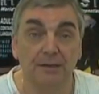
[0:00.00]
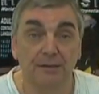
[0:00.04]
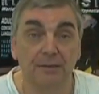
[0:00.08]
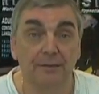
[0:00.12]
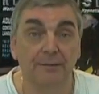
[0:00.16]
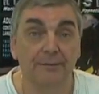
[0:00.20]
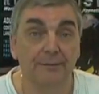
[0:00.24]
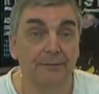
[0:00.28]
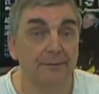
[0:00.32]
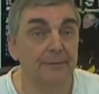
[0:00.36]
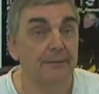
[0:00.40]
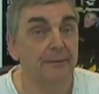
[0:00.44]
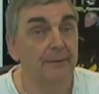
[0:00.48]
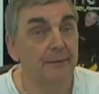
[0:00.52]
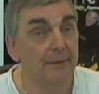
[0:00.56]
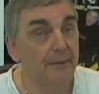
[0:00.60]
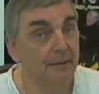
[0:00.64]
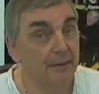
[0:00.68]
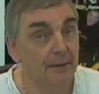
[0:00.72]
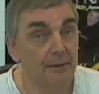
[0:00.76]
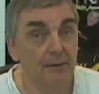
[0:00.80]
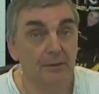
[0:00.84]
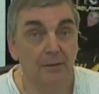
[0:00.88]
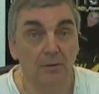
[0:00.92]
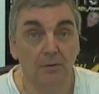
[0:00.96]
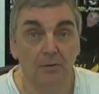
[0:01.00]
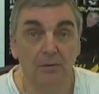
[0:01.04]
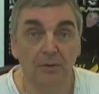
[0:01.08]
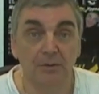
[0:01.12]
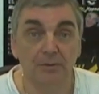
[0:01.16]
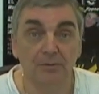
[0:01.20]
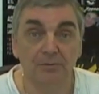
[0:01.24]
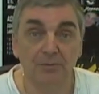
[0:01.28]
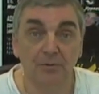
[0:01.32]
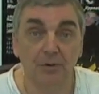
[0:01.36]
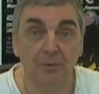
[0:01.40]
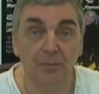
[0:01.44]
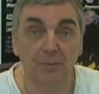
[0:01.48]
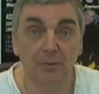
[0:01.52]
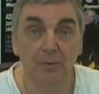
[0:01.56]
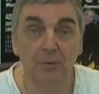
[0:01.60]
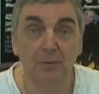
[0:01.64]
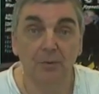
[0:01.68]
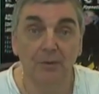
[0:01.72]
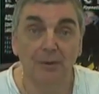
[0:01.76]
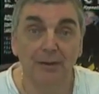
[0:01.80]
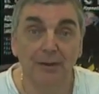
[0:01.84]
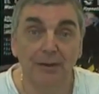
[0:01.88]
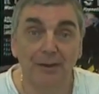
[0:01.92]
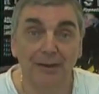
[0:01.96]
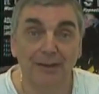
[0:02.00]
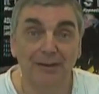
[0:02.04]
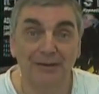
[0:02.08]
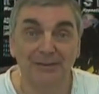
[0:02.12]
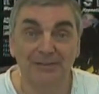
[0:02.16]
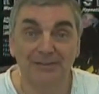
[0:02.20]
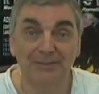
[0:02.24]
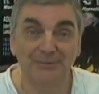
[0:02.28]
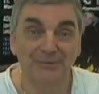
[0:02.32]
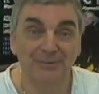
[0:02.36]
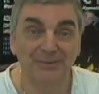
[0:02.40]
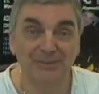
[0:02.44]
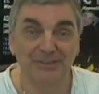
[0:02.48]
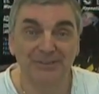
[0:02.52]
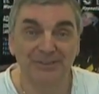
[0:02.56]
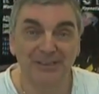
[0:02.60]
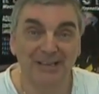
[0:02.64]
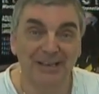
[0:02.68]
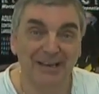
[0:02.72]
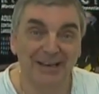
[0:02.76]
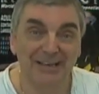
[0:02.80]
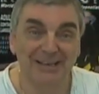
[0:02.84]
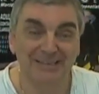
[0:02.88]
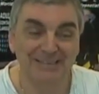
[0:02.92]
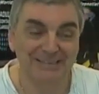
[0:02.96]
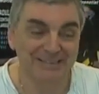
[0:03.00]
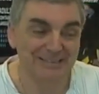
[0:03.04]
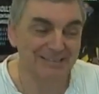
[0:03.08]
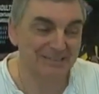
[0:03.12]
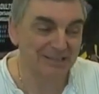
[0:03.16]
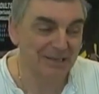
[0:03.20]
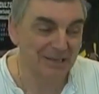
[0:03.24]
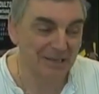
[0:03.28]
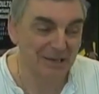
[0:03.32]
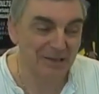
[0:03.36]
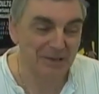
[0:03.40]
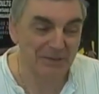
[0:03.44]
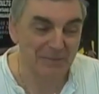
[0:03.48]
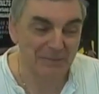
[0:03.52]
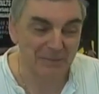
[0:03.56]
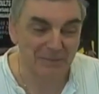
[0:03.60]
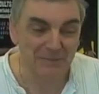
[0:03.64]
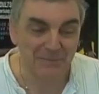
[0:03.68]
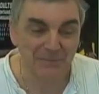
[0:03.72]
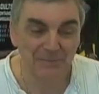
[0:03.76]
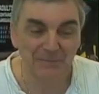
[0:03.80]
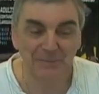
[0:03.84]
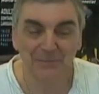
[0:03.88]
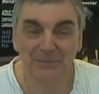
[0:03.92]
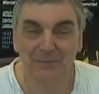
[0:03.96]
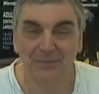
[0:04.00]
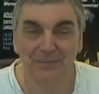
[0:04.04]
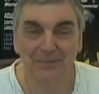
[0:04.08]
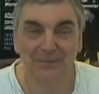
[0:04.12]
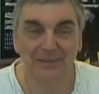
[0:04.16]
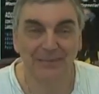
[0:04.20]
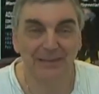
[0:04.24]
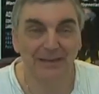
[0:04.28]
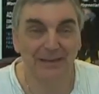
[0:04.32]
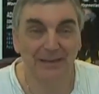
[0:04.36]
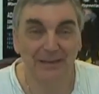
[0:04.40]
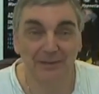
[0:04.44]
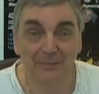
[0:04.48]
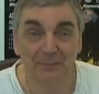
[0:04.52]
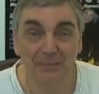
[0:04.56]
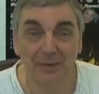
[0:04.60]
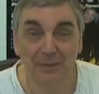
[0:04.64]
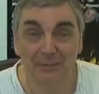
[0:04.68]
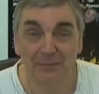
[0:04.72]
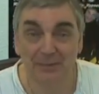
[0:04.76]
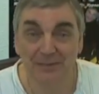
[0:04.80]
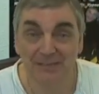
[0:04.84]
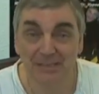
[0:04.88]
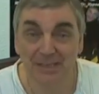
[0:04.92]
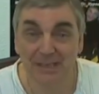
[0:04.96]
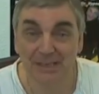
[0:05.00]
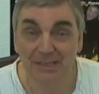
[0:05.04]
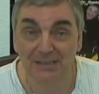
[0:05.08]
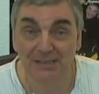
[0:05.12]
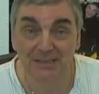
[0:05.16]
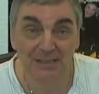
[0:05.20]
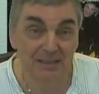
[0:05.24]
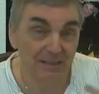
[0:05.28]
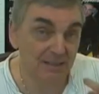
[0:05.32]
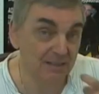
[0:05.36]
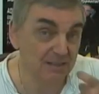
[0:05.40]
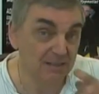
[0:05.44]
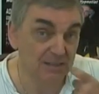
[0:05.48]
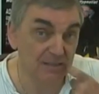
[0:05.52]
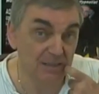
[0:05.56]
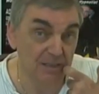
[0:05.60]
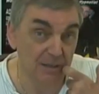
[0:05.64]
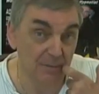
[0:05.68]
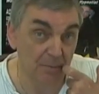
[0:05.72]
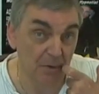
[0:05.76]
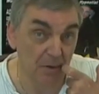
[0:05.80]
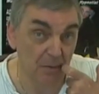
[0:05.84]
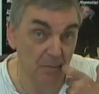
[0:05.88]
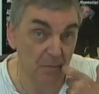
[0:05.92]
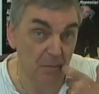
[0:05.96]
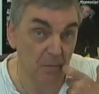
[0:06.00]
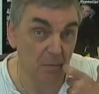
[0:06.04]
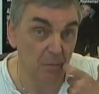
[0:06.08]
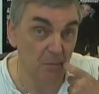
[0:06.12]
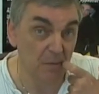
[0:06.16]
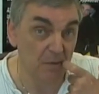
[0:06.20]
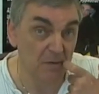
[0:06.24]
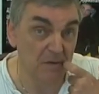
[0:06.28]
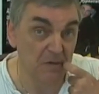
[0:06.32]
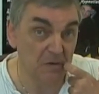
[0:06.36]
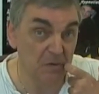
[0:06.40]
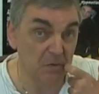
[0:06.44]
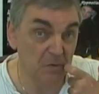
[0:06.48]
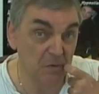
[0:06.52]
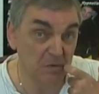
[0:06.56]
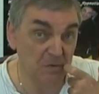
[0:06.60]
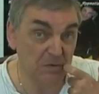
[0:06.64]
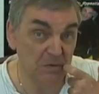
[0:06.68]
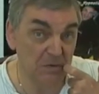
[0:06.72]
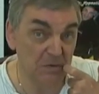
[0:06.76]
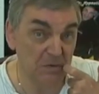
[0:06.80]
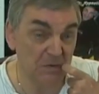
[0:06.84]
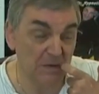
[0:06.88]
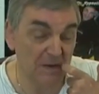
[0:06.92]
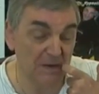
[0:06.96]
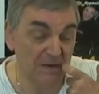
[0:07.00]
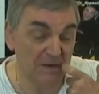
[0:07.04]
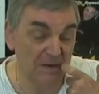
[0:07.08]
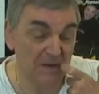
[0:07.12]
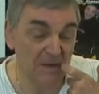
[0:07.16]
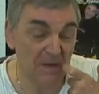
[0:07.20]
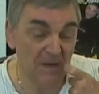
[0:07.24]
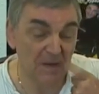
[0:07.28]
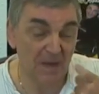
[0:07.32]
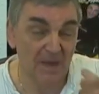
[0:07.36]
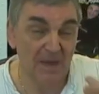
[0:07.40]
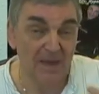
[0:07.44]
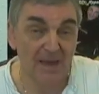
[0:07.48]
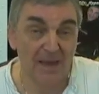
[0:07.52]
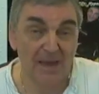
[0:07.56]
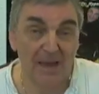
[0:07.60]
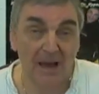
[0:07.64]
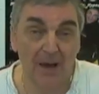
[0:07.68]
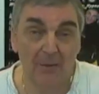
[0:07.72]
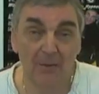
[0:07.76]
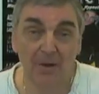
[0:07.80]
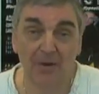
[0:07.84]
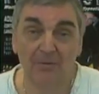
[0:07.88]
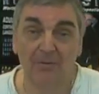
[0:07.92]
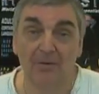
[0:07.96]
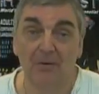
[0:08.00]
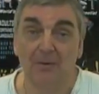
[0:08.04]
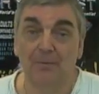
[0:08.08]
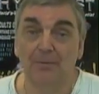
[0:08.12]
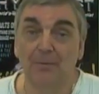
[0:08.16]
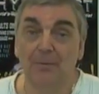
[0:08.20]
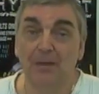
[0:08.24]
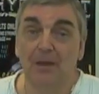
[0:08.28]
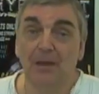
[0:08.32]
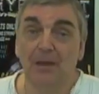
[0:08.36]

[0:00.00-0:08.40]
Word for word: can't, you're in trouble, in as much as um, they can make mistakes, they can slip up, we can all do that. However,